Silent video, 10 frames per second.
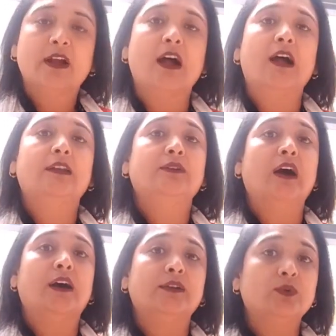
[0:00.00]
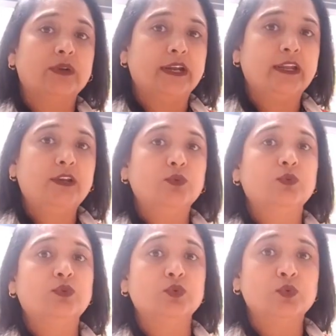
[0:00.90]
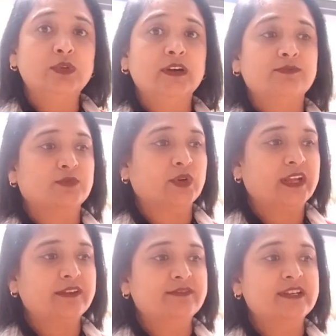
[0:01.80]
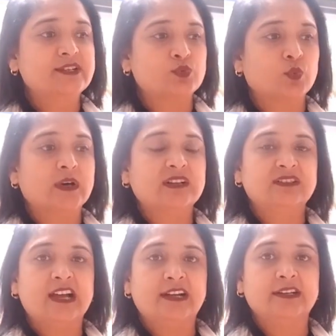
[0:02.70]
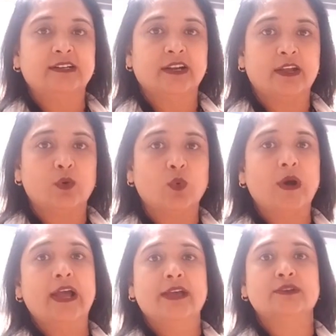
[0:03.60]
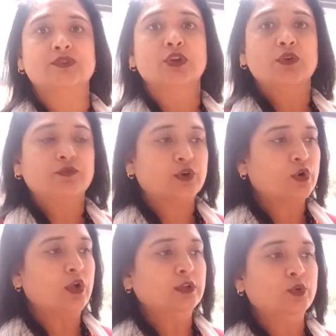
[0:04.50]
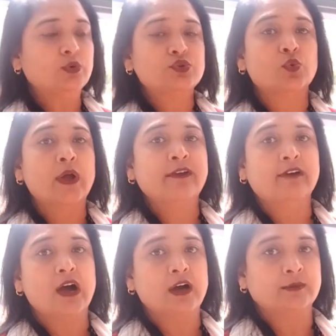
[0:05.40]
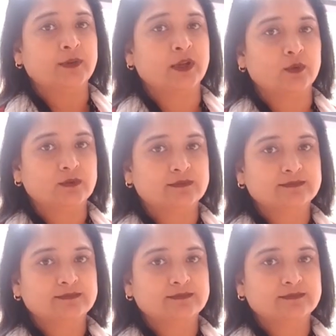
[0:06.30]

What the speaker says: Are you ready to do the forgiveness work that it requires for all those who have harmed you?